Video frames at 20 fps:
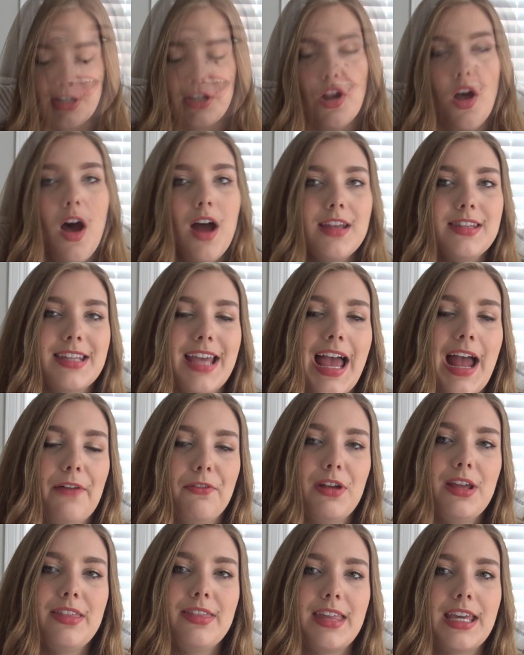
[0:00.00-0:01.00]
Not
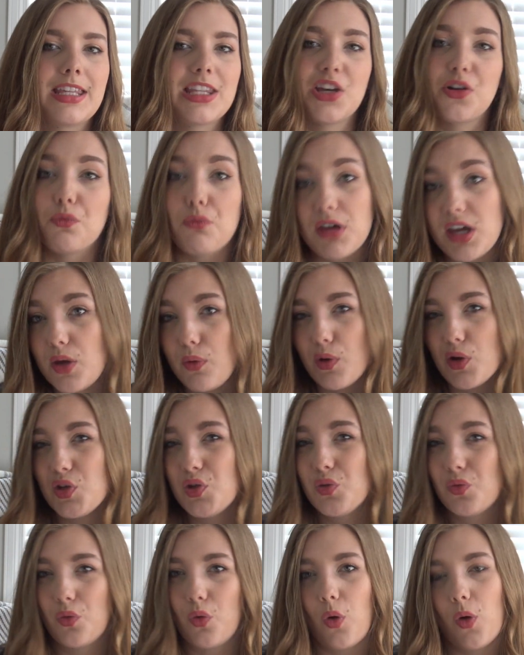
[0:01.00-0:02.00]
everything that we
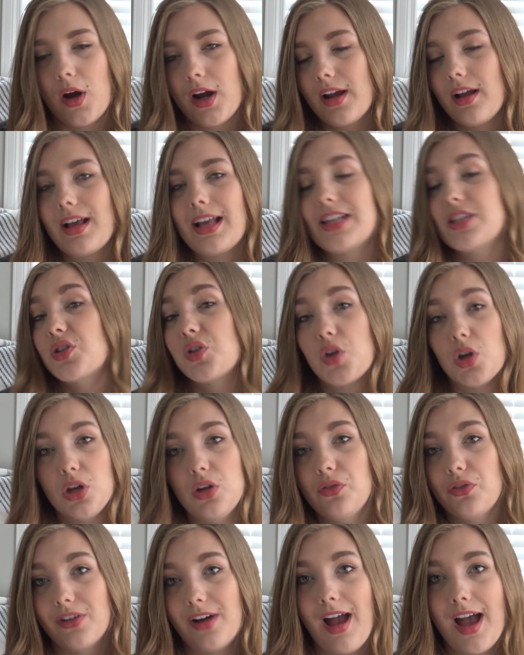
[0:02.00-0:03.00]
wish for is good
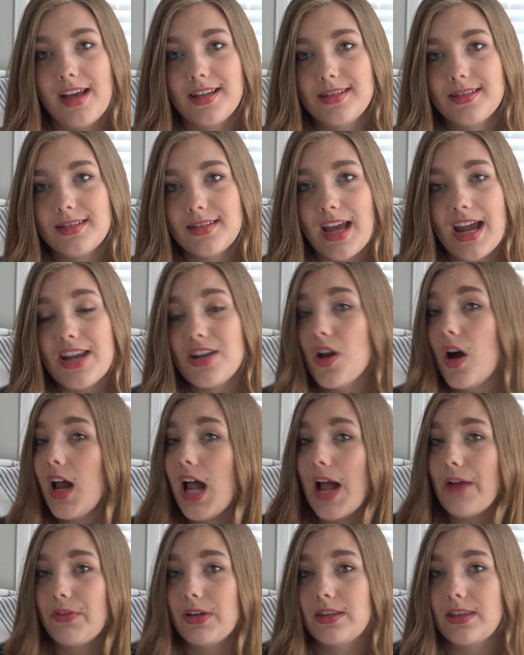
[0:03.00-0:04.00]
for us, and
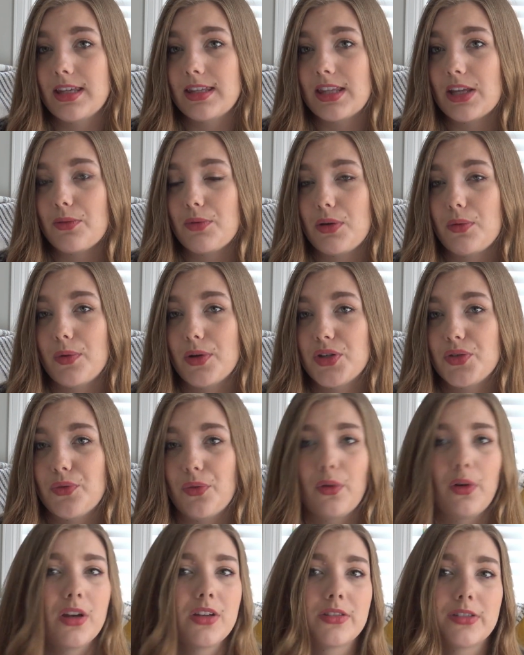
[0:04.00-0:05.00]
not everything that we wish
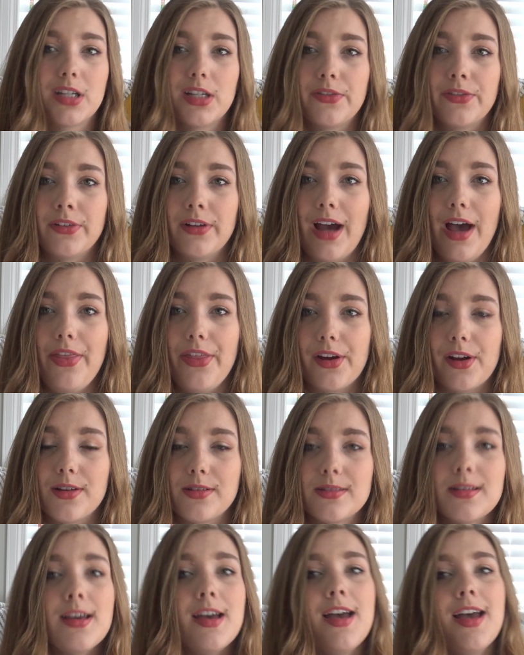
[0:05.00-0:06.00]
for is good for
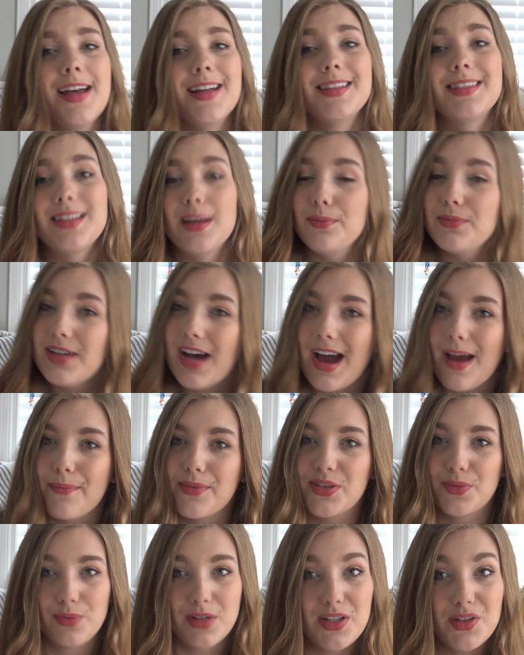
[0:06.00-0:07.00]
others. And
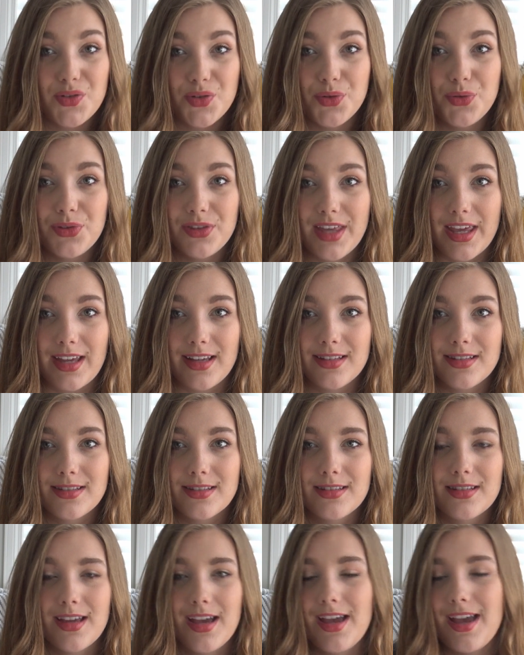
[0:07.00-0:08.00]
sometimes we do
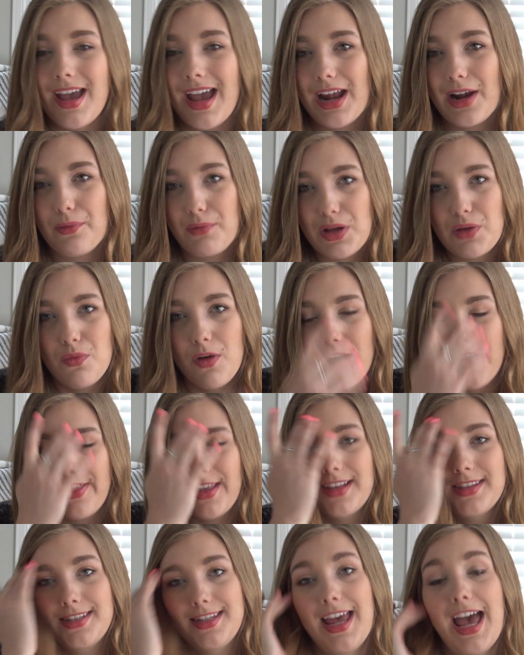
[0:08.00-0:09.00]
things and we want
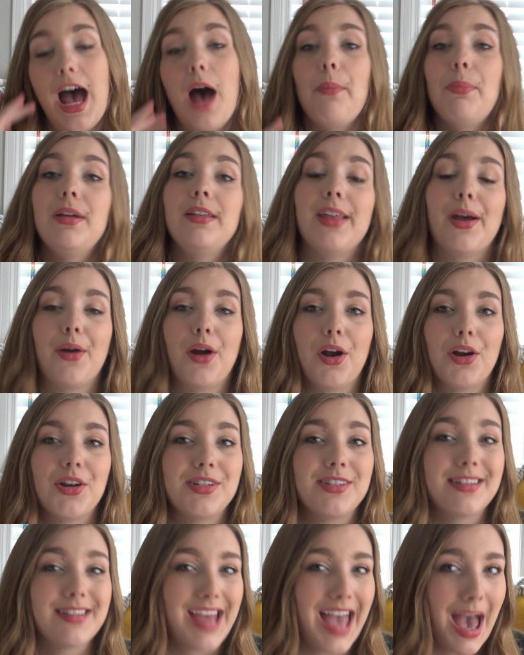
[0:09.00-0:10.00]
things to happen that
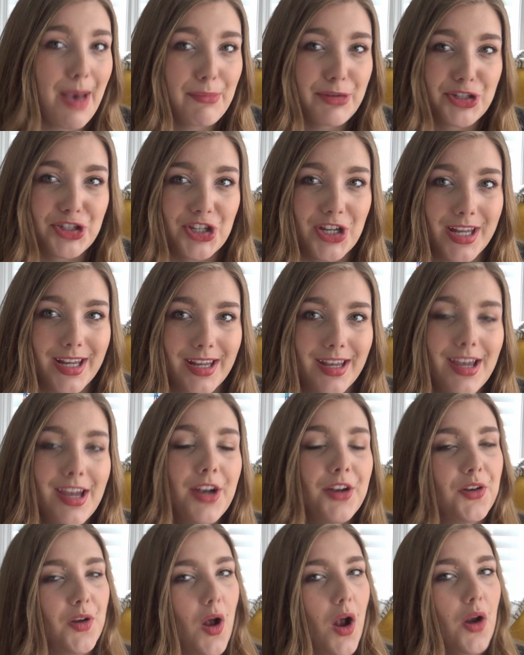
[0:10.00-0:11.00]
are damaging,
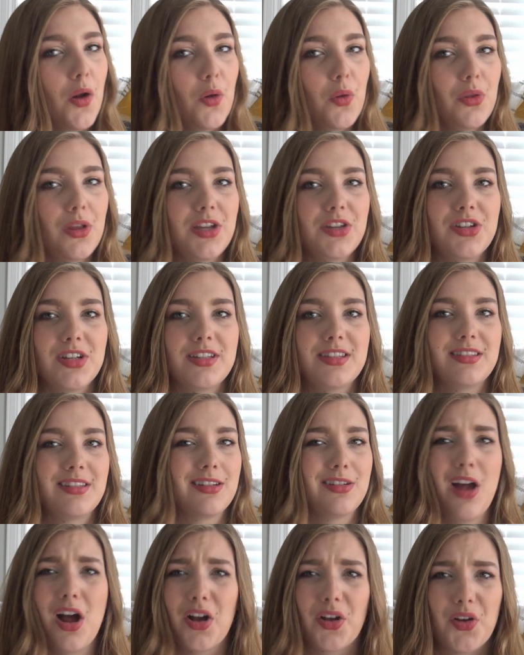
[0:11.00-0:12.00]
not only just
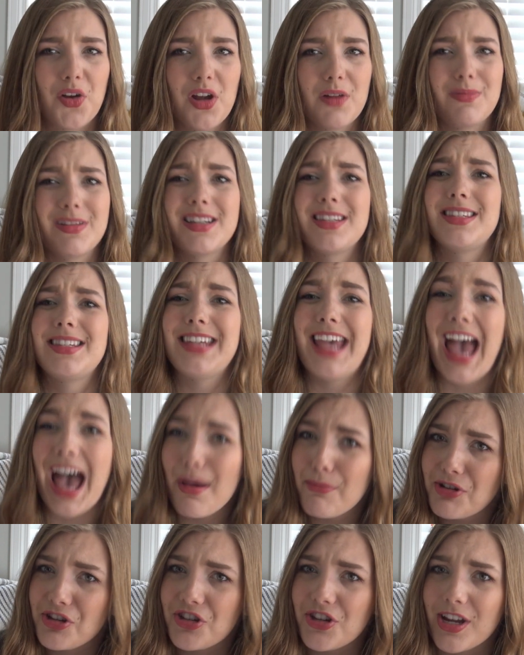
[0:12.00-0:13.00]
not good, but
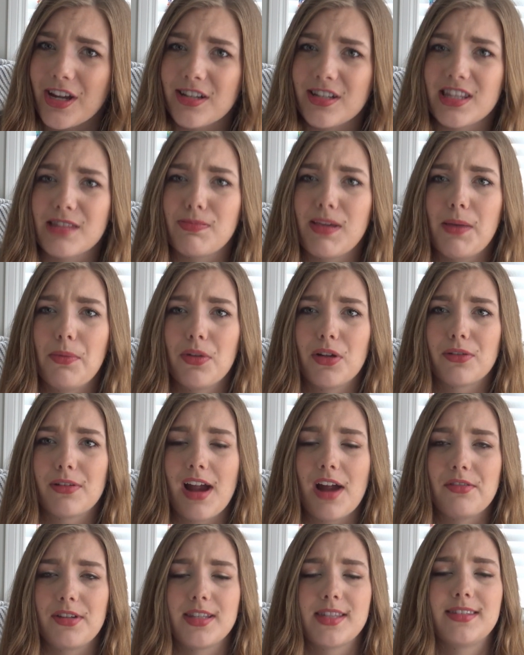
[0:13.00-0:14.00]
damaging to the people
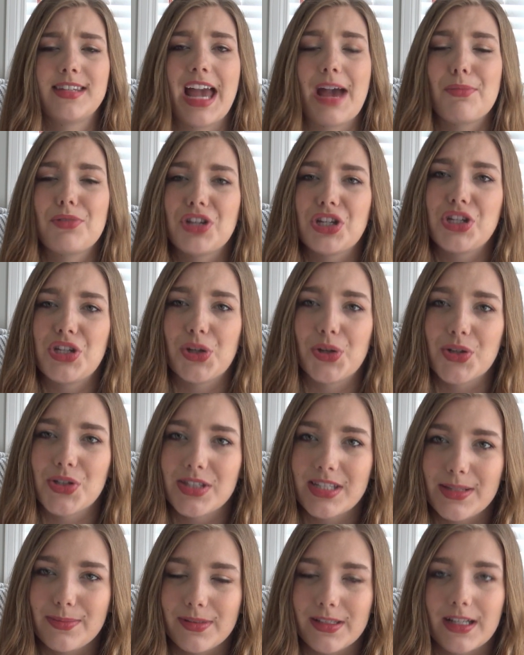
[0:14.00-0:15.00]
around us, damaging to your
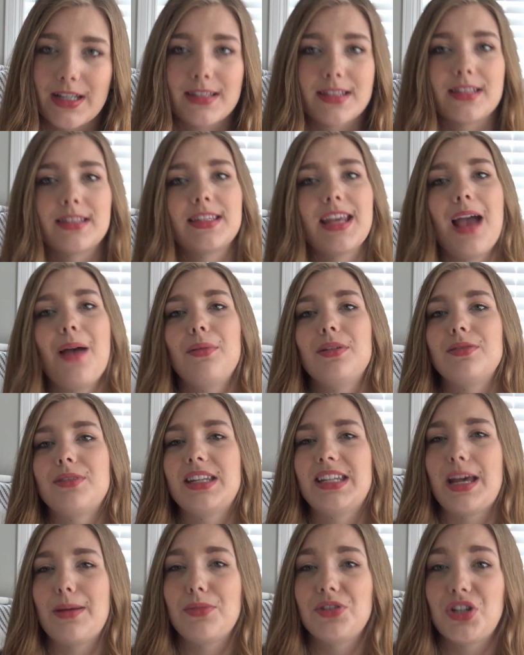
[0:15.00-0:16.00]
siblings, and
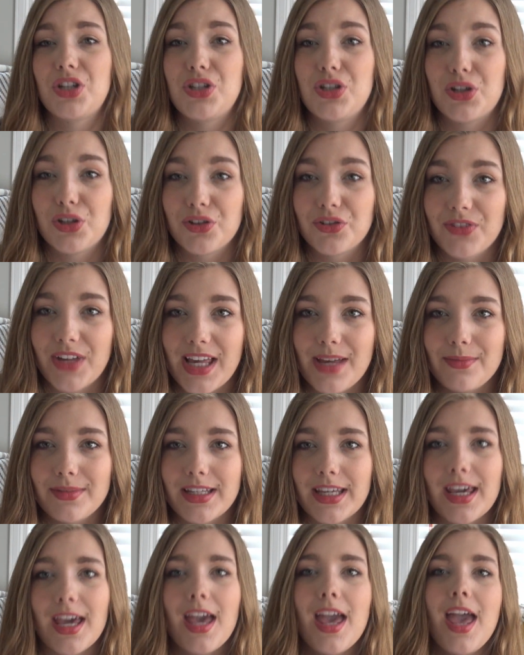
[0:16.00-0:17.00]
damaging to your
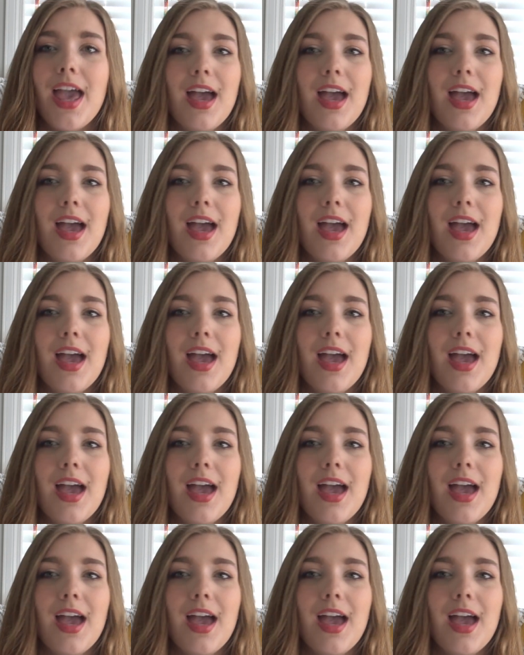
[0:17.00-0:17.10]
family.